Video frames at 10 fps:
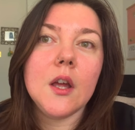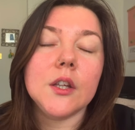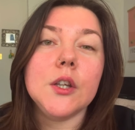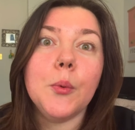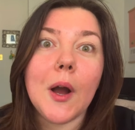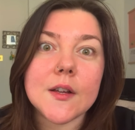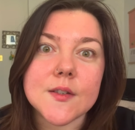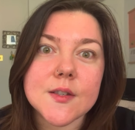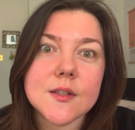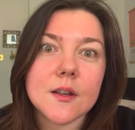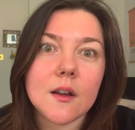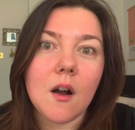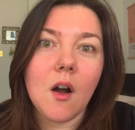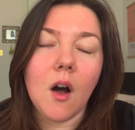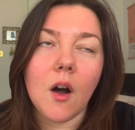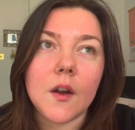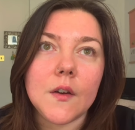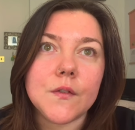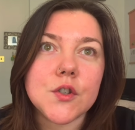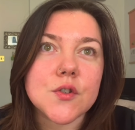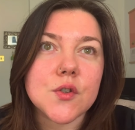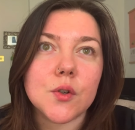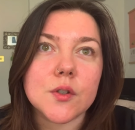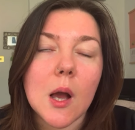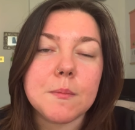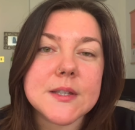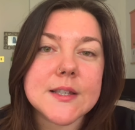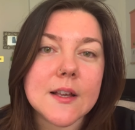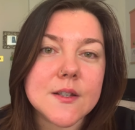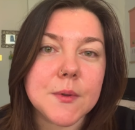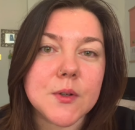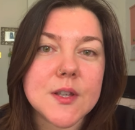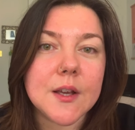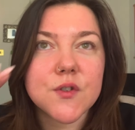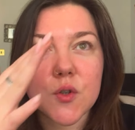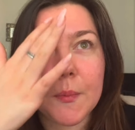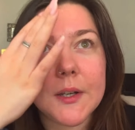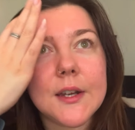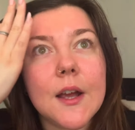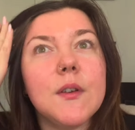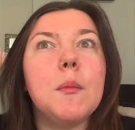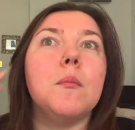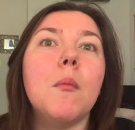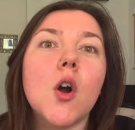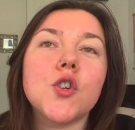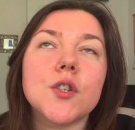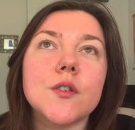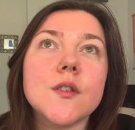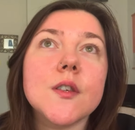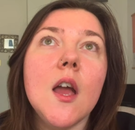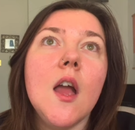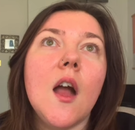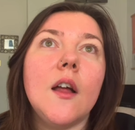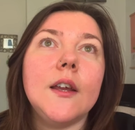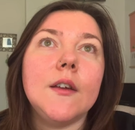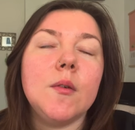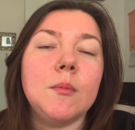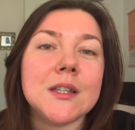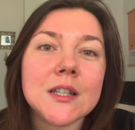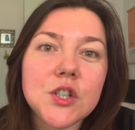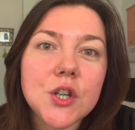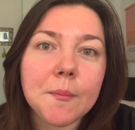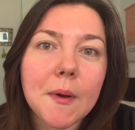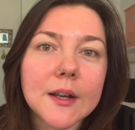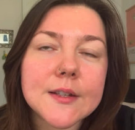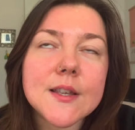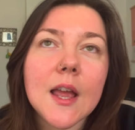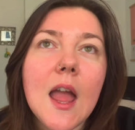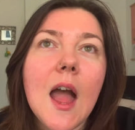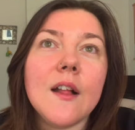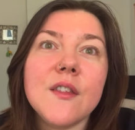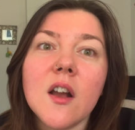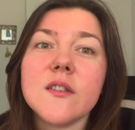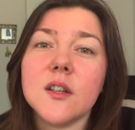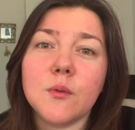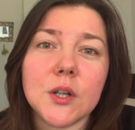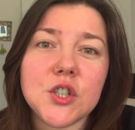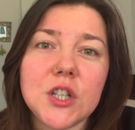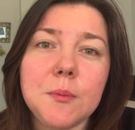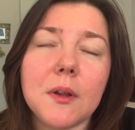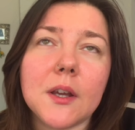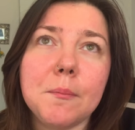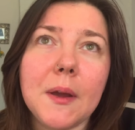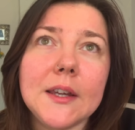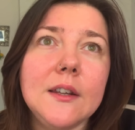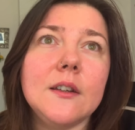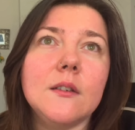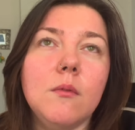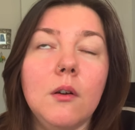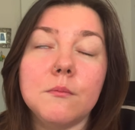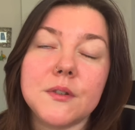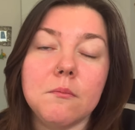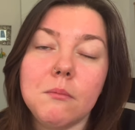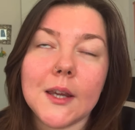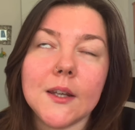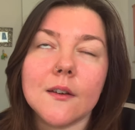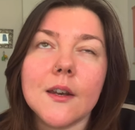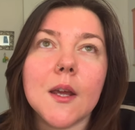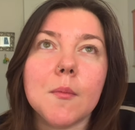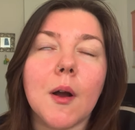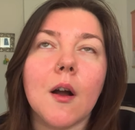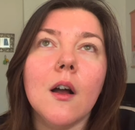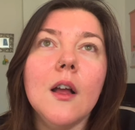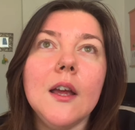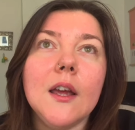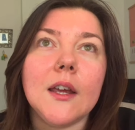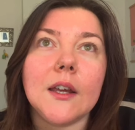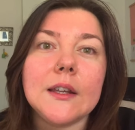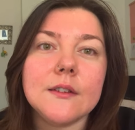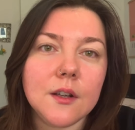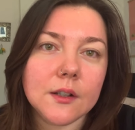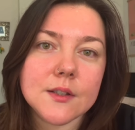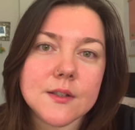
US, I've just got obsessed because they have so many. They have them in Marshalls and they have them in TJ Maxx, and they're actually quite cheap. Like back in, I'm saying back in the day, but in that